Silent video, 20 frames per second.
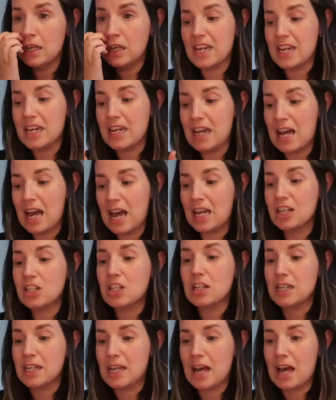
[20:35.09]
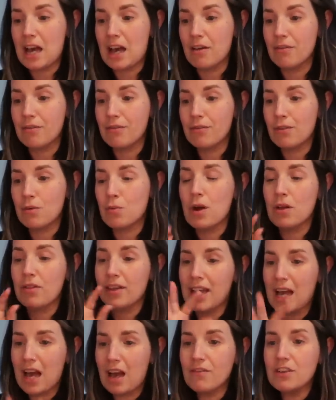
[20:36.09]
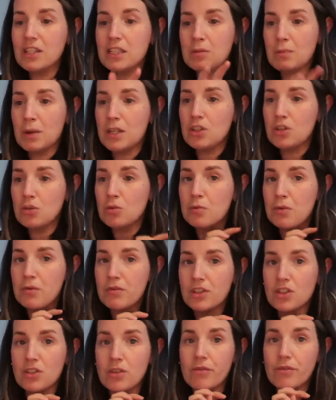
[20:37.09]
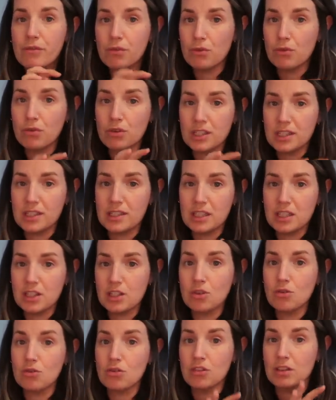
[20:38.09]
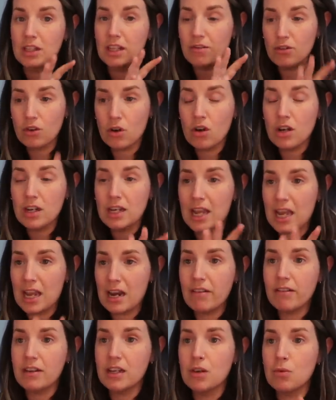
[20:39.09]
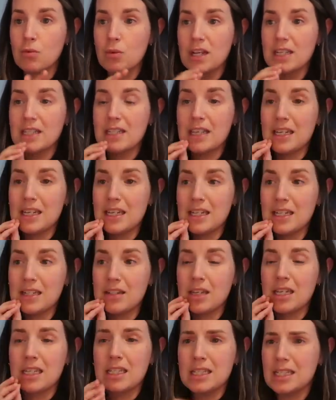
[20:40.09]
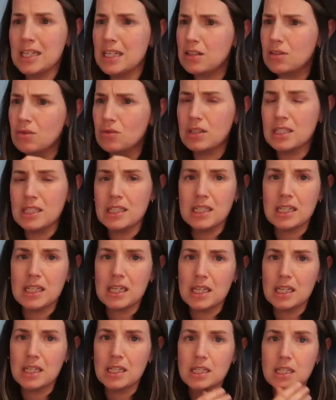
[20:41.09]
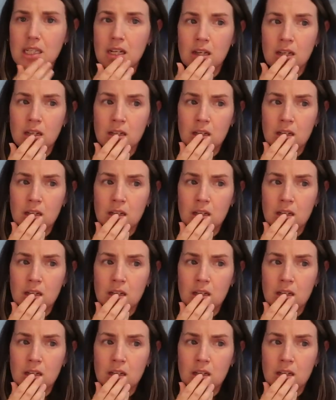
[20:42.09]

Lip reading: They actually have, well, they have a special provision for autistic children. They've got an area where it's like 6 autistic kids